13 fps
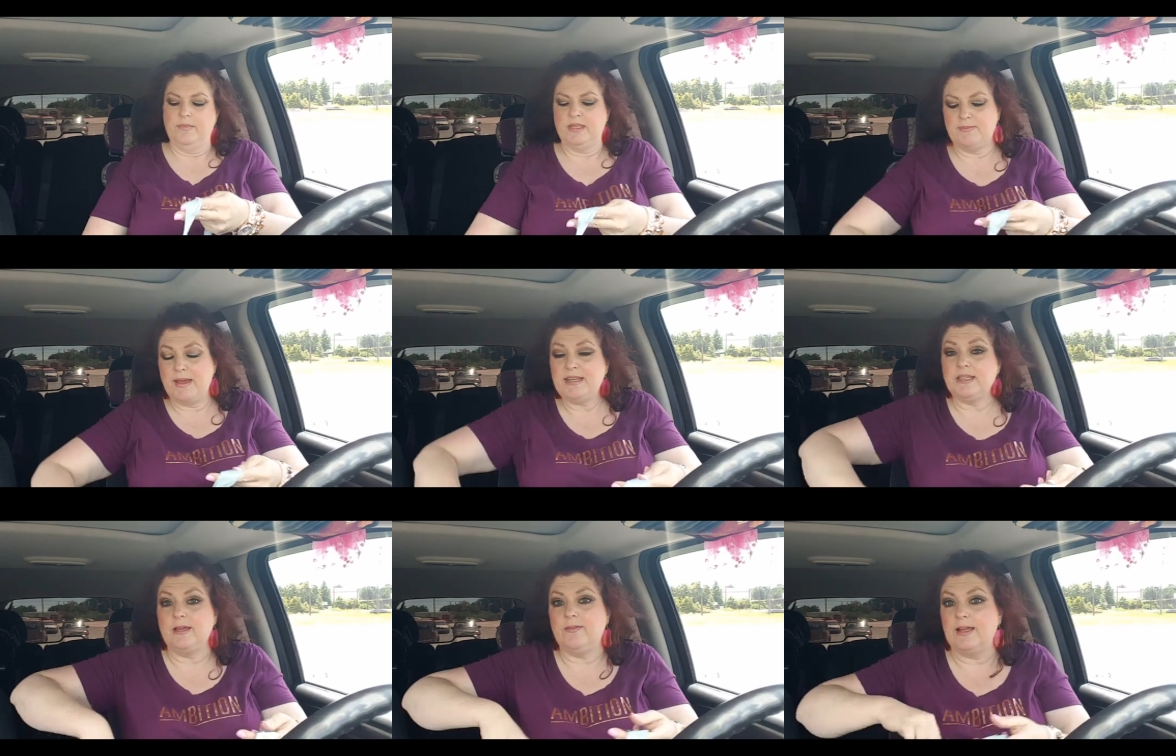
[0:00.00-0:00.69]

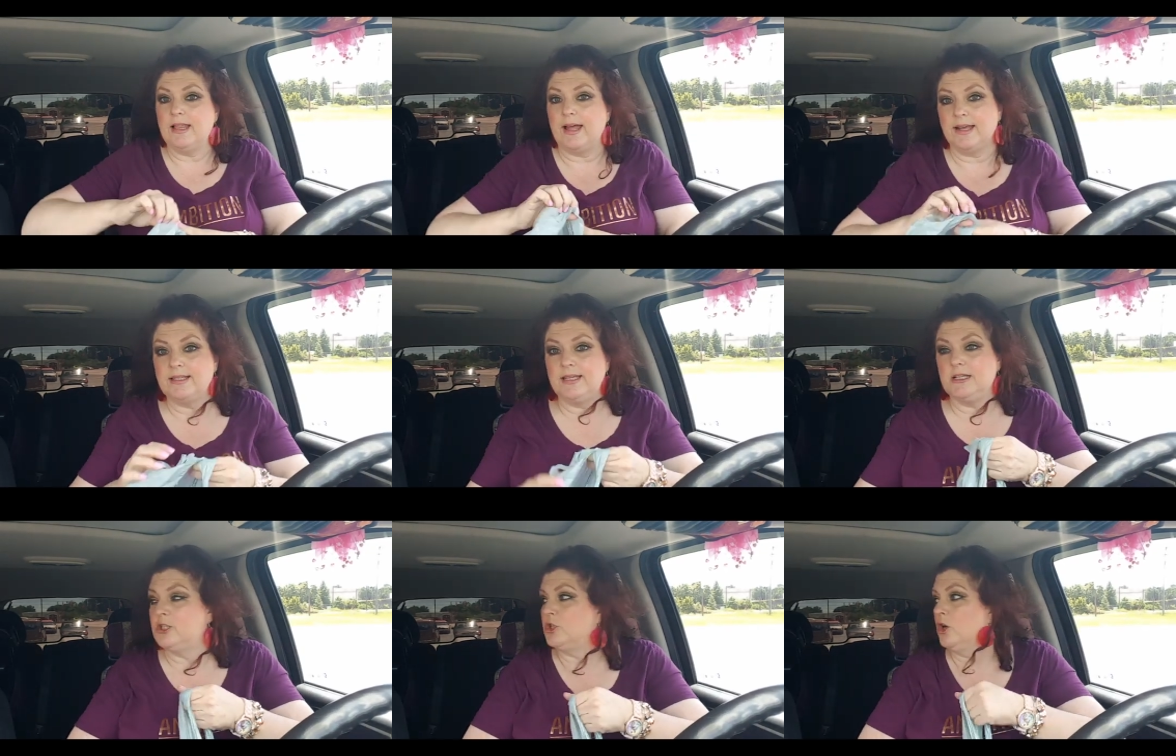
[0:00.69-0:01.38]
especially if he likes
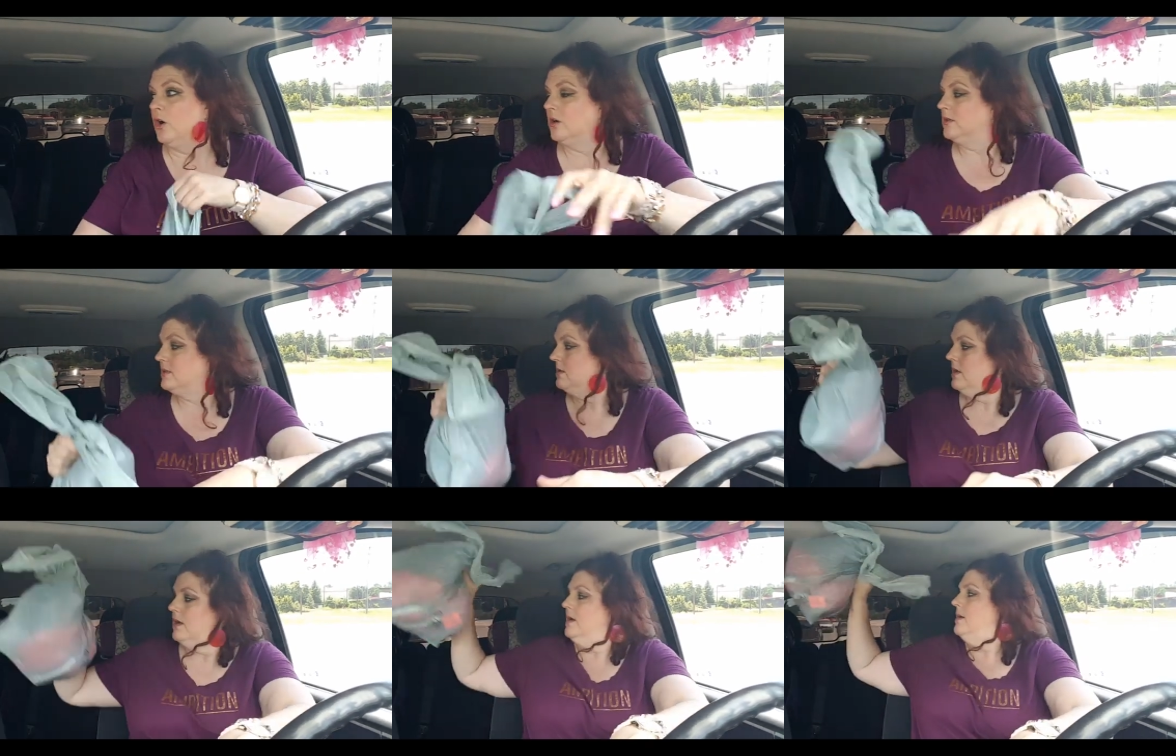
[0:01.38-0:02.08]
his shirt
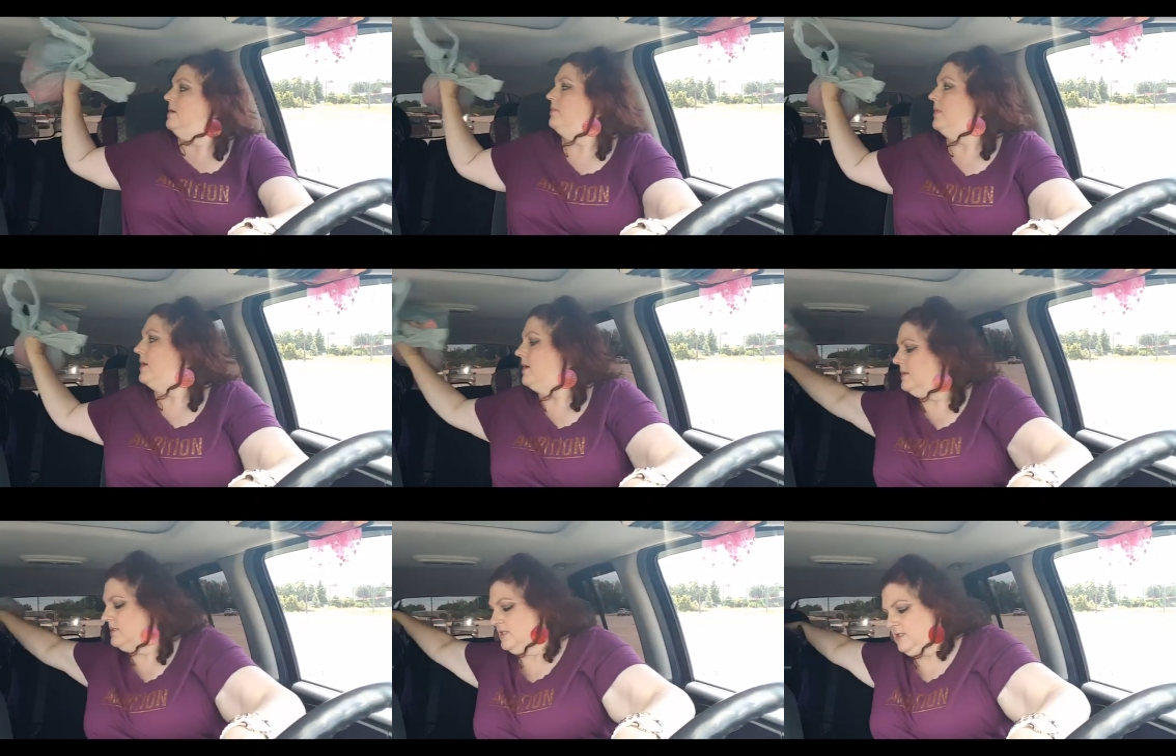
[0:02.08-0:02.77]

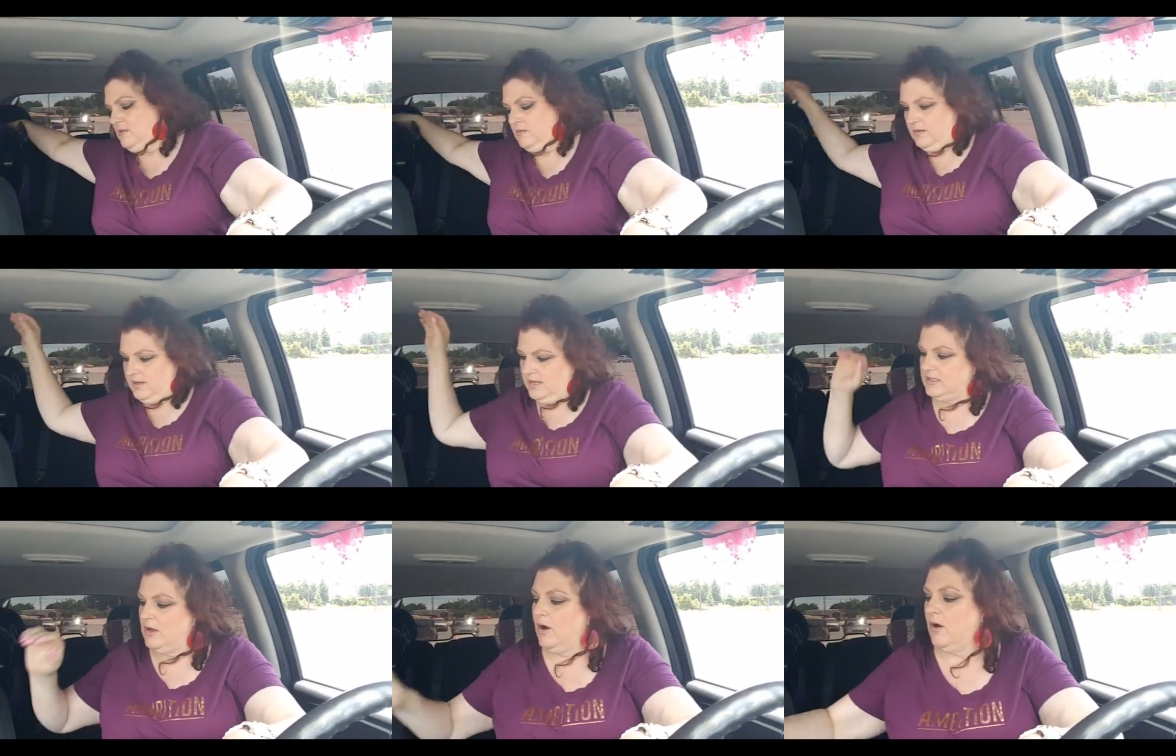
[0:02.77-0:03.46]
because
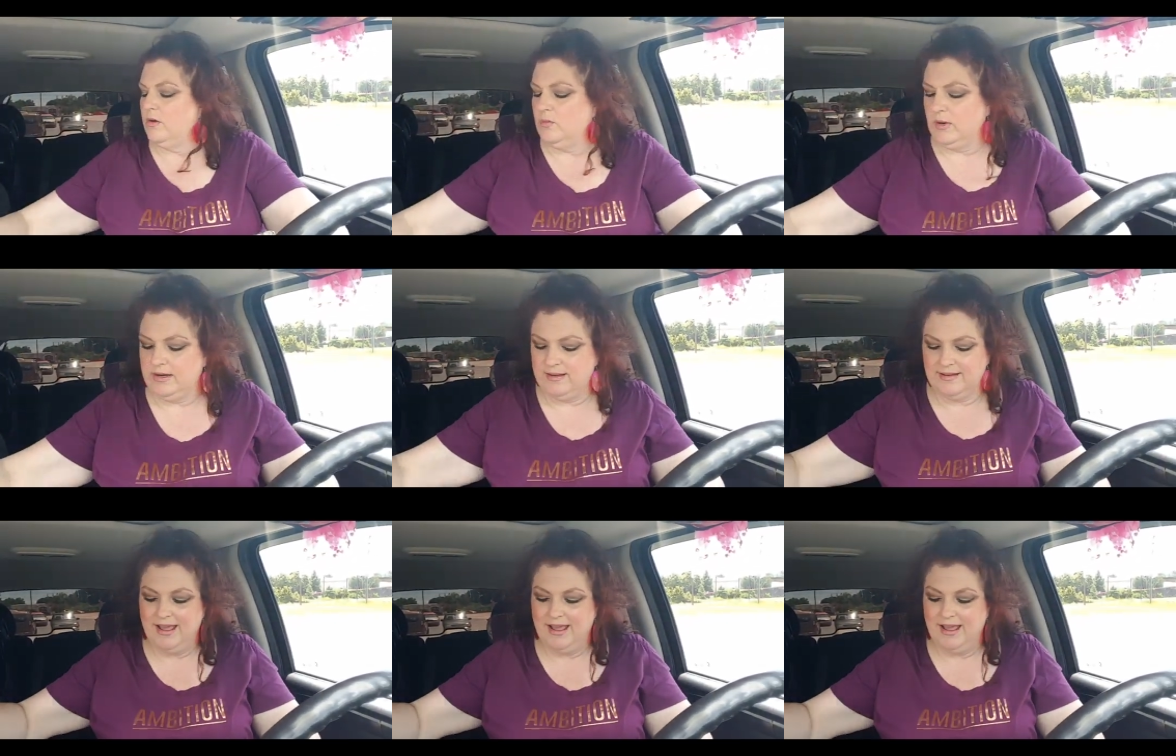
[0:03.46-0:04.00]
he's a hard one.